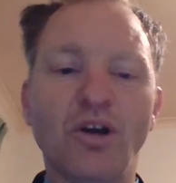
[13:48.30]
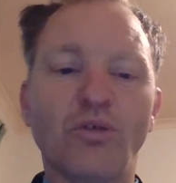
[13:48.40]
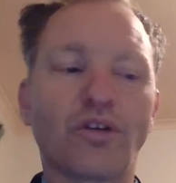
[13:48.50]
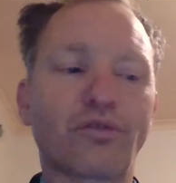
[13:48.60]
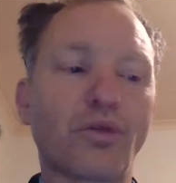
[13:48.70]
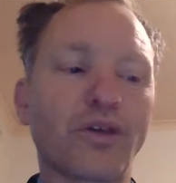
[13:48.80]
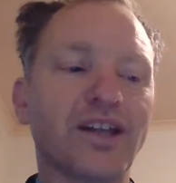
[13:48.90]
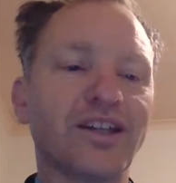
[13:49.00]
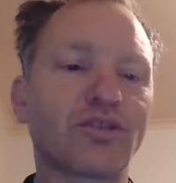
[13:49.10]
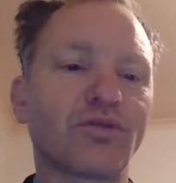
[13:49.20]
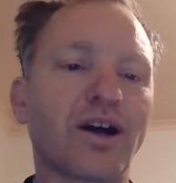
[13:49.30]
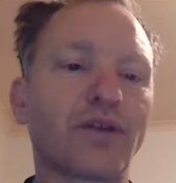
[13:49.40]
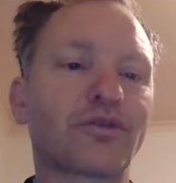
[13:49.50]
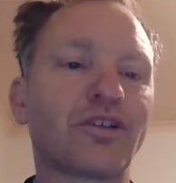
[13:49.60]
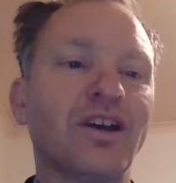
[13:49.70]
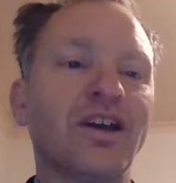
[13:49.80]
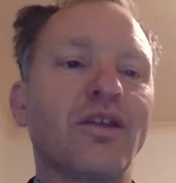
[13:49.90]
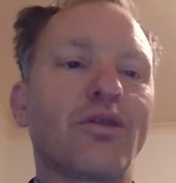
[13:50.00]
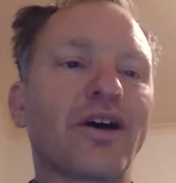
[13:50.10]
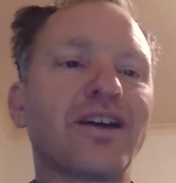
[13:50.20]
whereas with the Craft,
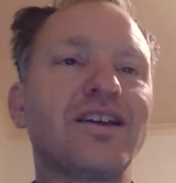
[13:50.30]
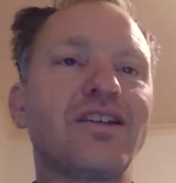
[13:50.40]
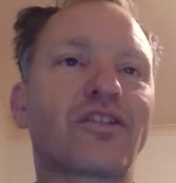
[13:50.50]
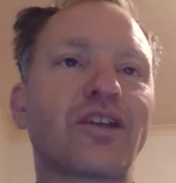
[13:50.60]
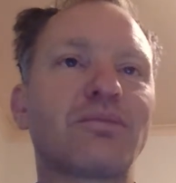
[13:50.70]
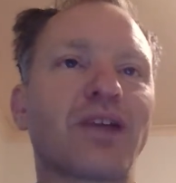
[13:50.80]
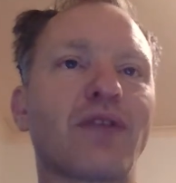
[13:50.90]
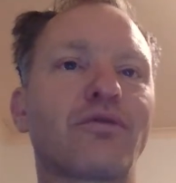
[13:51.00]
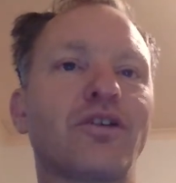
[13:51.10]
they seem to have,